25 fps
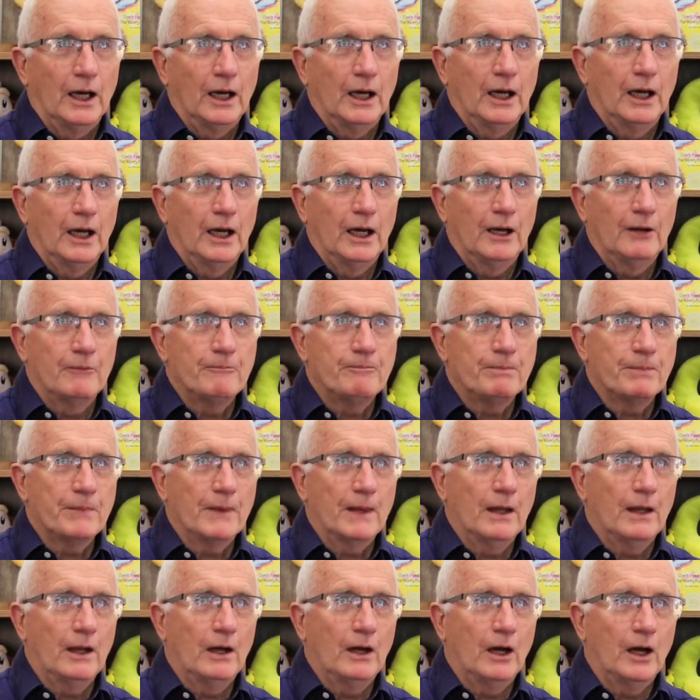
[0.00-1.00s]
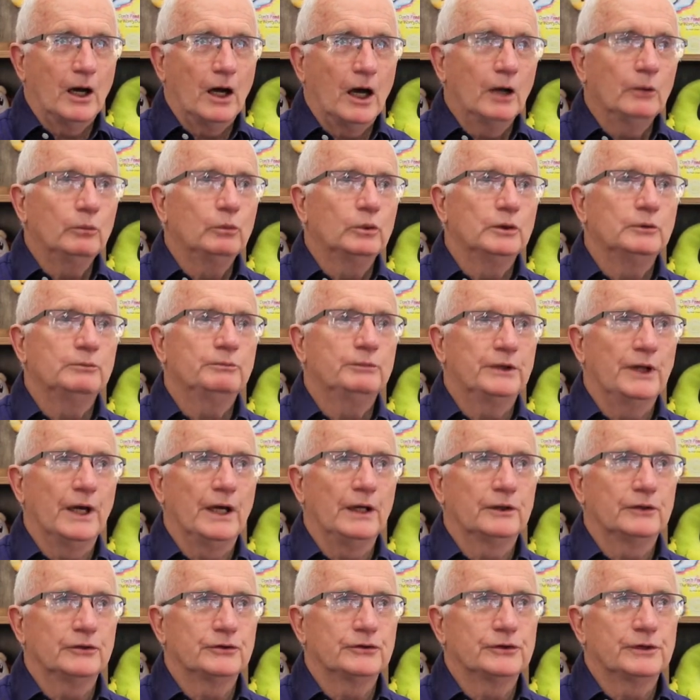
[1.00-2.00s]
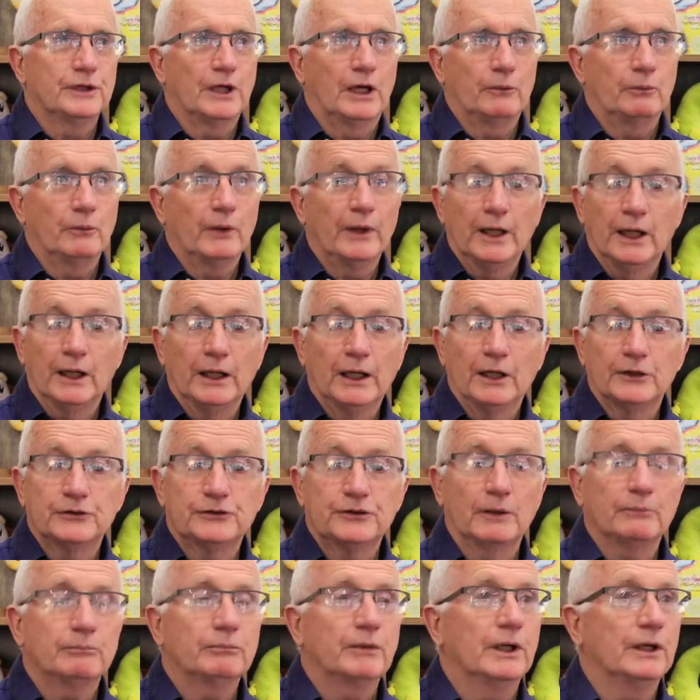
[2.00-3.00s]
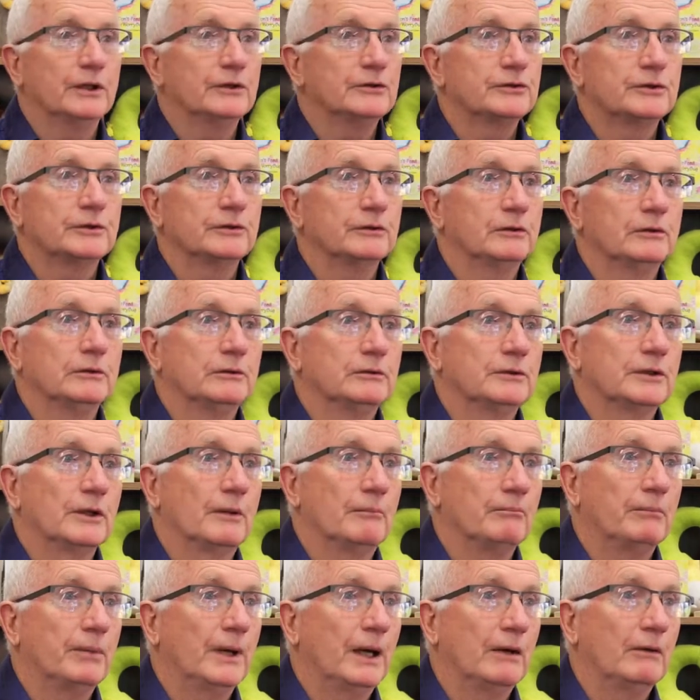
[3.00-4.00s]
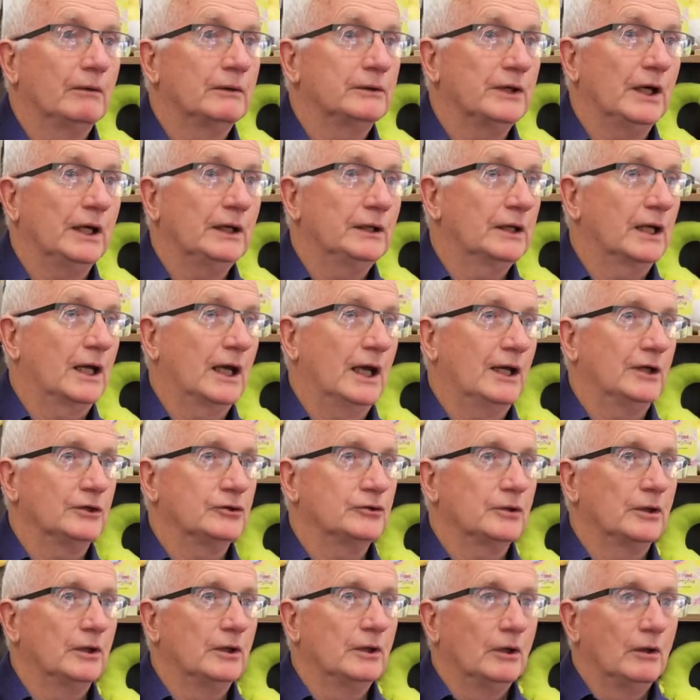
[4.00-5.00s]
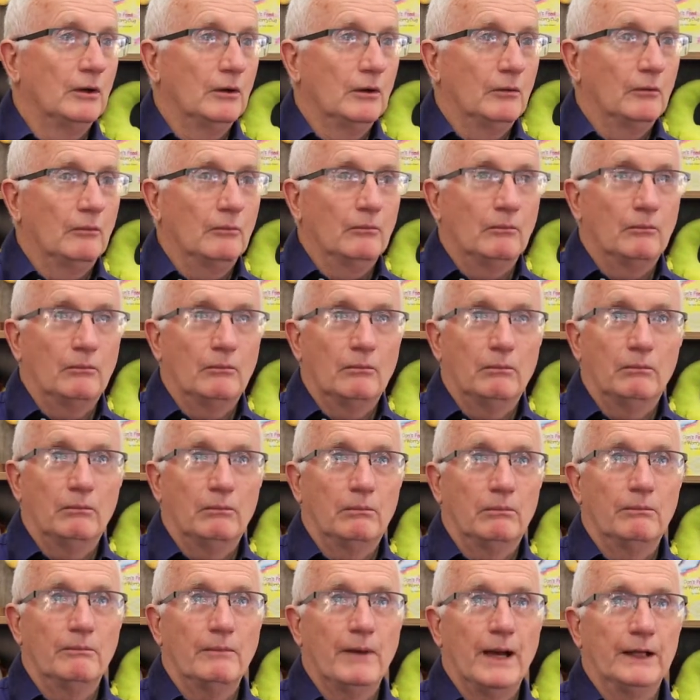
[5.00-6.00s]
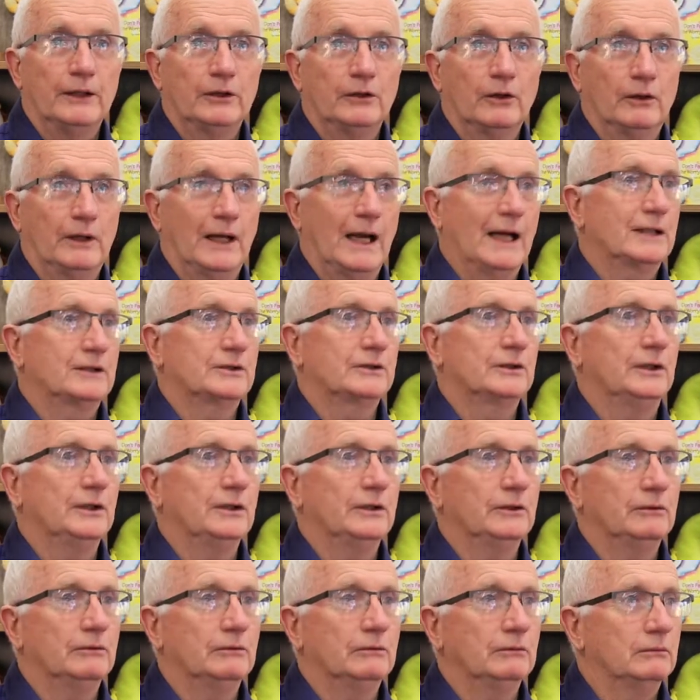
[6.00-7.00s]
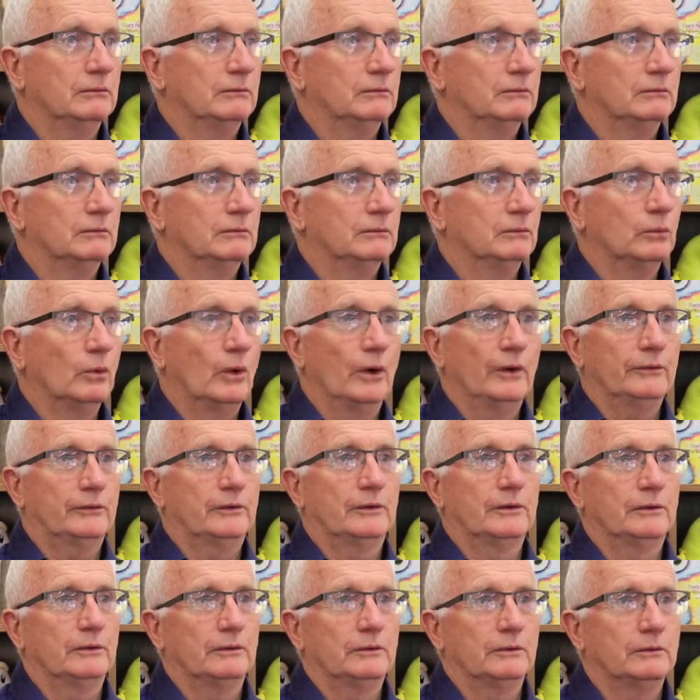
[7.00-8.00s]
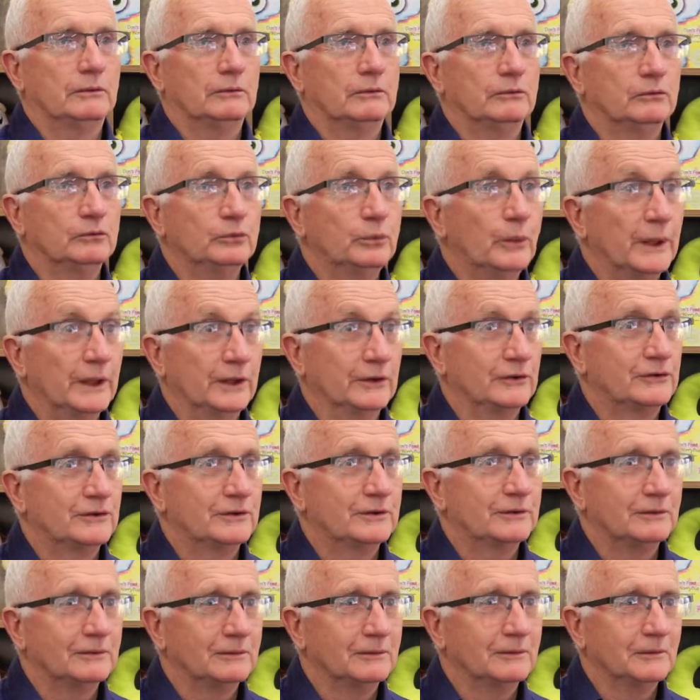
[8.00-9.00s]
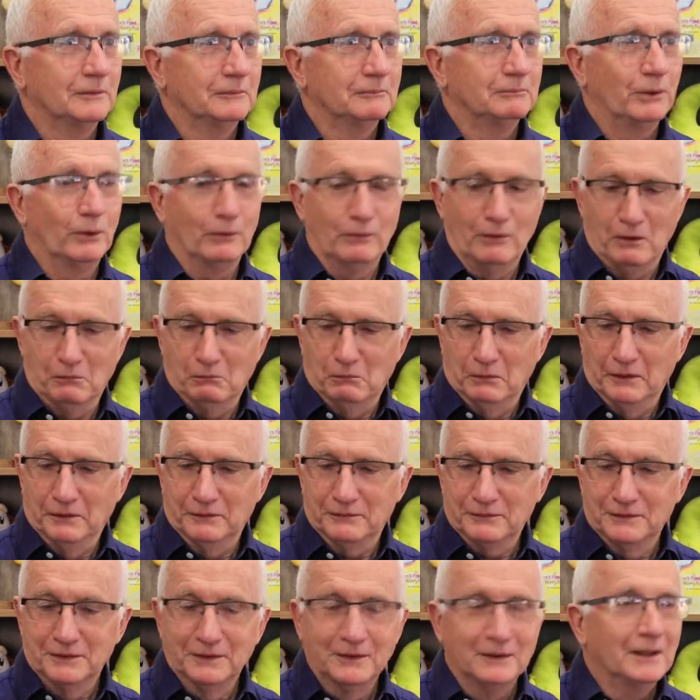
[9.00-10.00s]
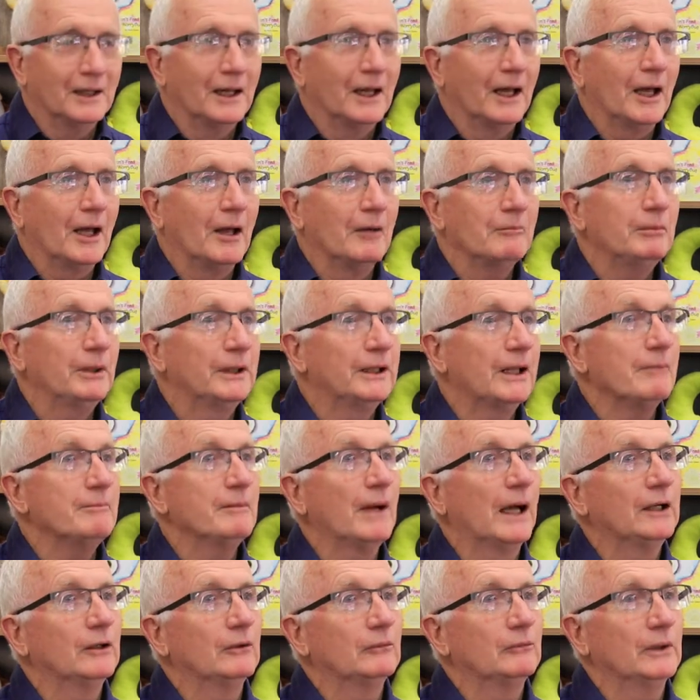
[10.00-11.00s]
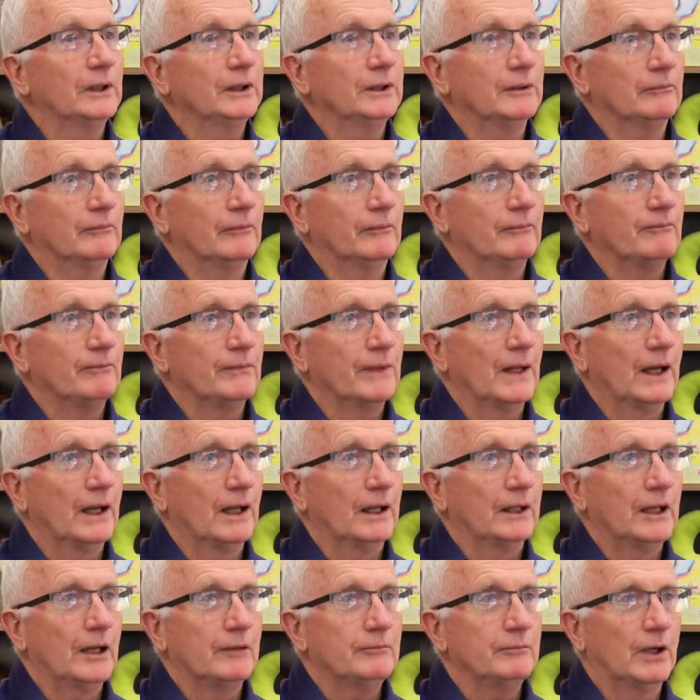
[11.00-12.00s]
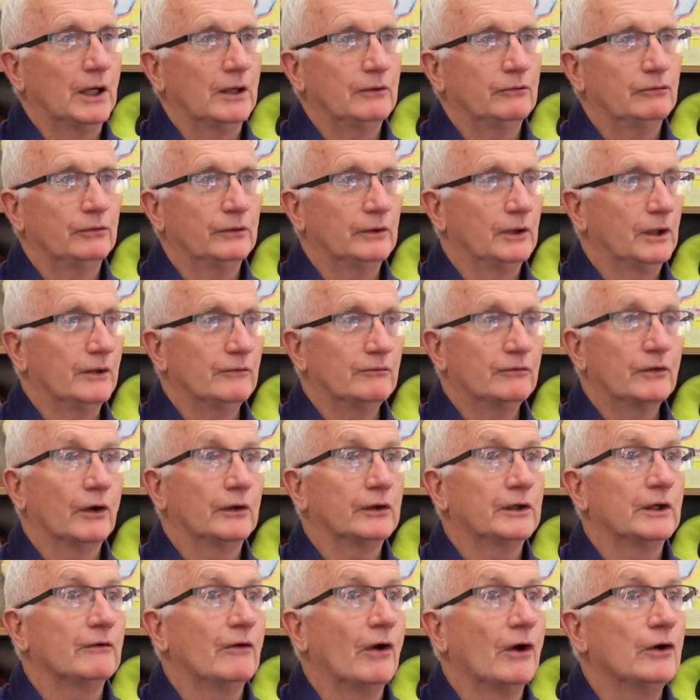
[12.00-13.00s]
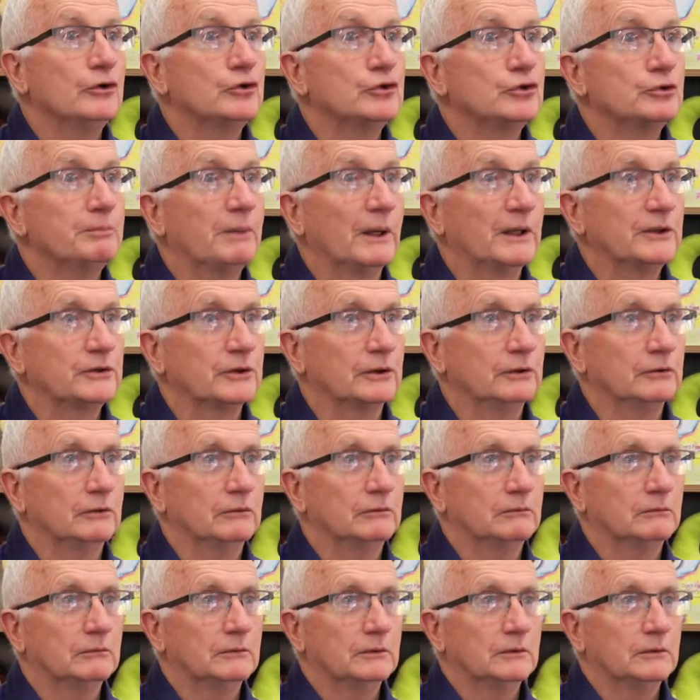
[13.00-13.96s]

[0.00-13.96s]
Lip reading: I would tend to start with there. Now some kids, some parents, educators, may not actually want Wince, poor old Wince, but they may not want him. They may feel they've got their own special